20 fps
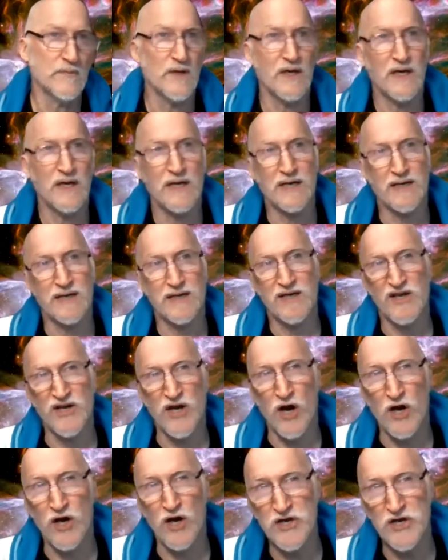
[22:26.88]
uh, an
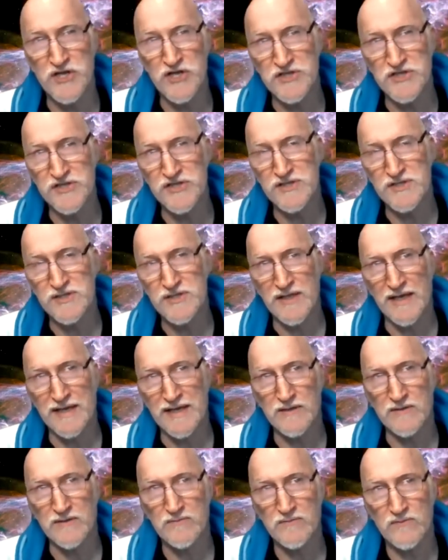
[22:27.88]
artist.
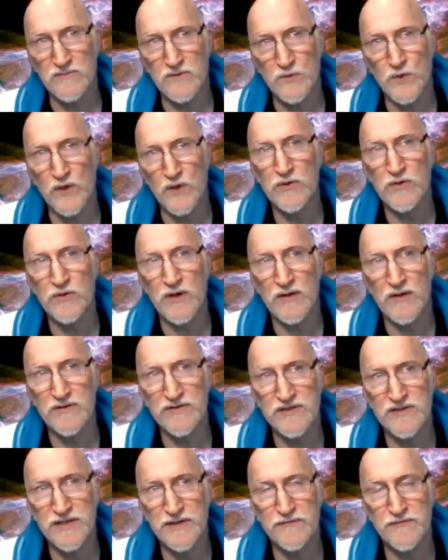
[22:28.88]
Like, what are all the
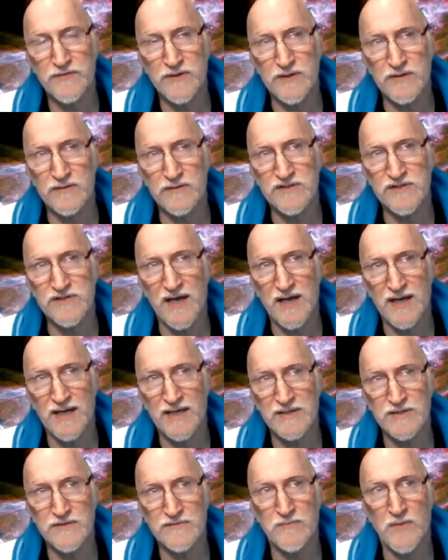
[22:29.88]
different
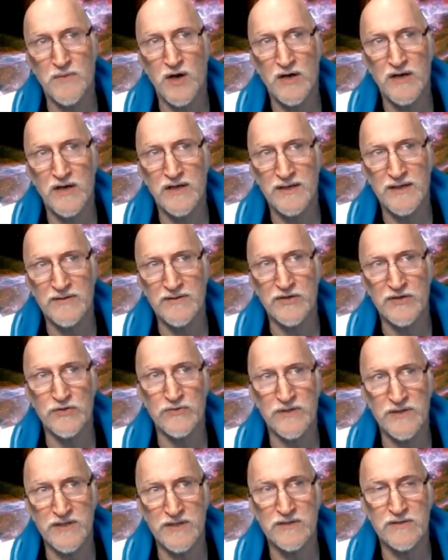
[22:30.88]
sides of marketing that you
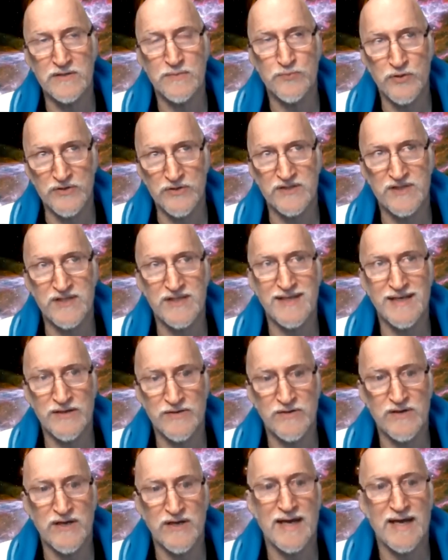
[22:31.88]
need to put
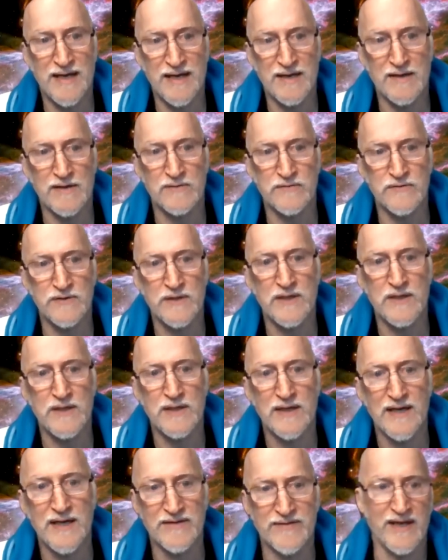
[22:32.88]
together to have?
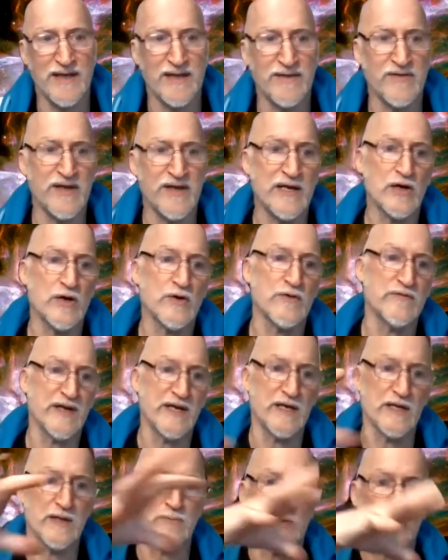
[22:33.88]
And then they are
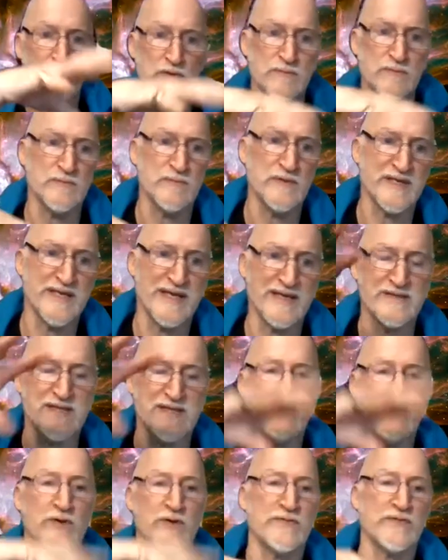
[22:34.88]
available again to
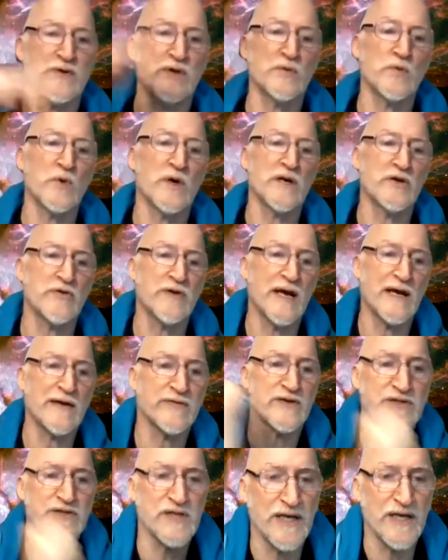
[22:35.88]
every. If you had one graphic
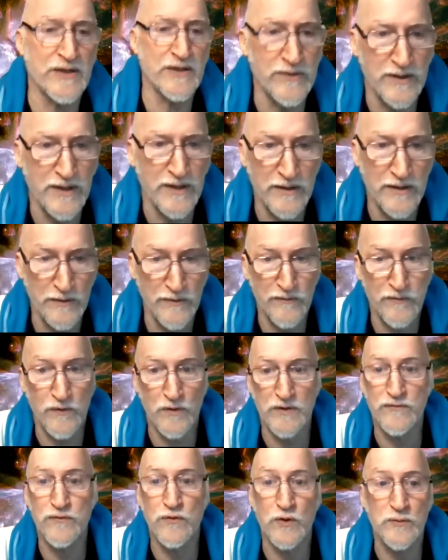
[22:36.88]
designer at
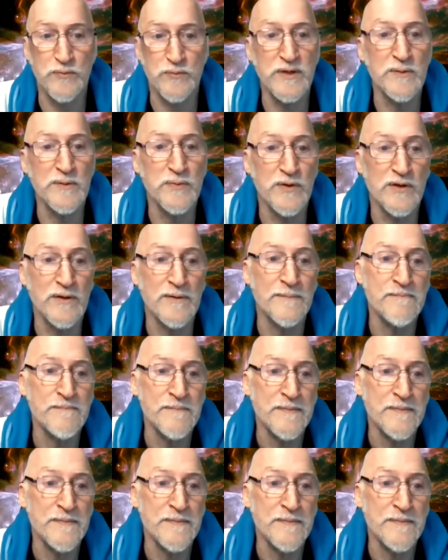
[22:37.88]
144 people,